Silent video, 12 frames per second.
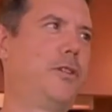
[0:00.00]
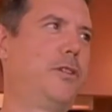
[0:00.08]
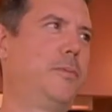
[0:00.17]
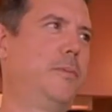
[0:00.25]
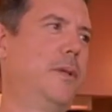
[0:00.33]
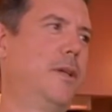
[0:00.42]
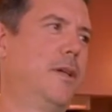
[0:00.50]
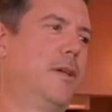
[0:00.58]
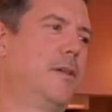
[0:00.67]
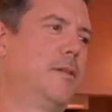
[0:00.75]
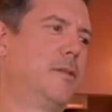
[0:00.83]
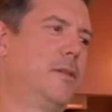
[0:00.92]
as
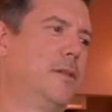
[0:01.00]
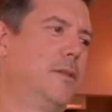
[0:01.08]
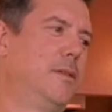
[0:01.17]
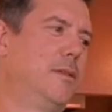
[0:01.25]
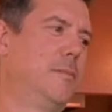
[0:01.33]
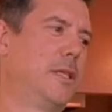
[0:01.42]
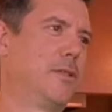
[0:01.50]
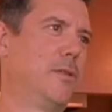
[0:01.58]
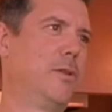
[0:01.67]
uh Mezza